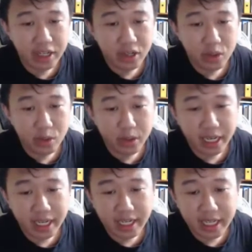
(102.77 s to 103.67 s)
you will
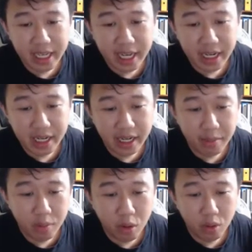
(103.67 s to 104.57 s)
likely get like
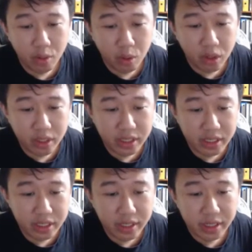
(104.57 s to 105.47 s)
more
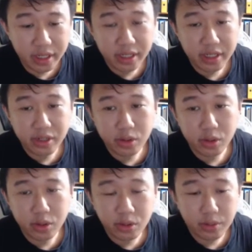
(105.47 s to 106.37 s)
rewards.
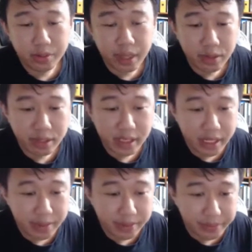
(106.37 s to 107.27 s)
So I would
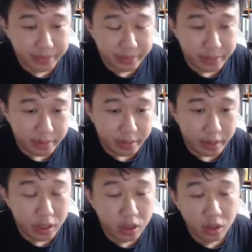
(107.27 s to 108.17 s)
say
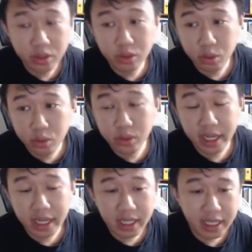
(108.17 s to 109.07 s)

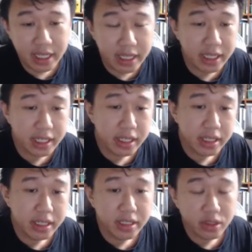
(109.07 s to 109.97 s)

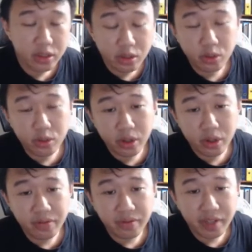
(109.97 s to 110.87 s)
do
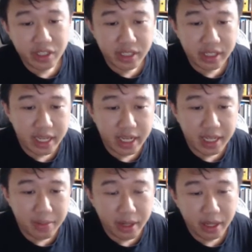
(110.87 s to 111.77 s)
your invasions daily,
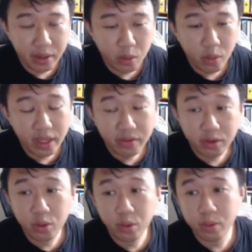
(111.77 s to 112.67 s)
but if
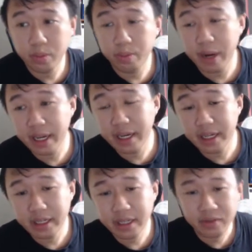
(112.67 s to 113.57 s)
you
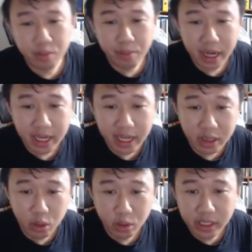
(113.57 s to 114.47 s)
buy
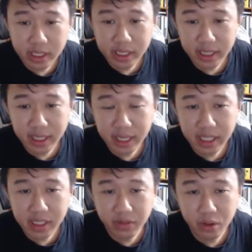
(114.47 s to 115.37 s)
like tokens and
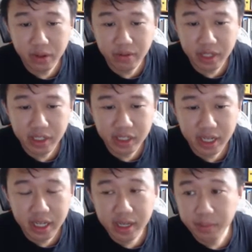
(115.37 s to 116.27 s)
tickets for invasion,
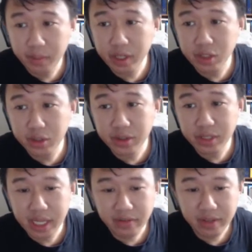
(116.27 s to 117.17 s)
make sure you
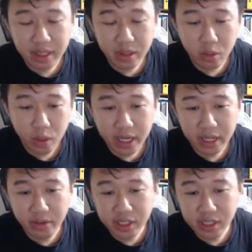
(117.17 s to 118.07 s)
save it when
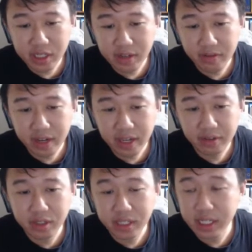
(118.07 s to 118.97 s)
it reaches the 5
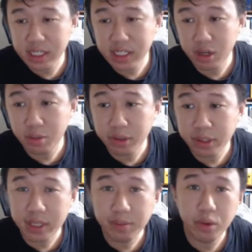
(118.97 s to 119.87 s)
or 6
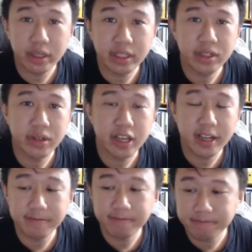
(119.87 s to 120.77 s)
community points. So yeah.
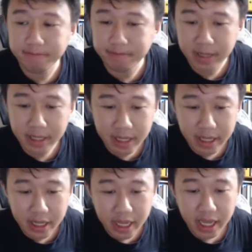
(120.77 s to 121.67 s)

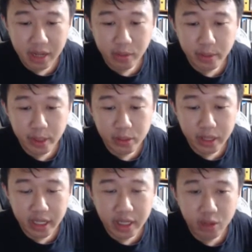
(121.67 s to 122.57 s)
And when we look at the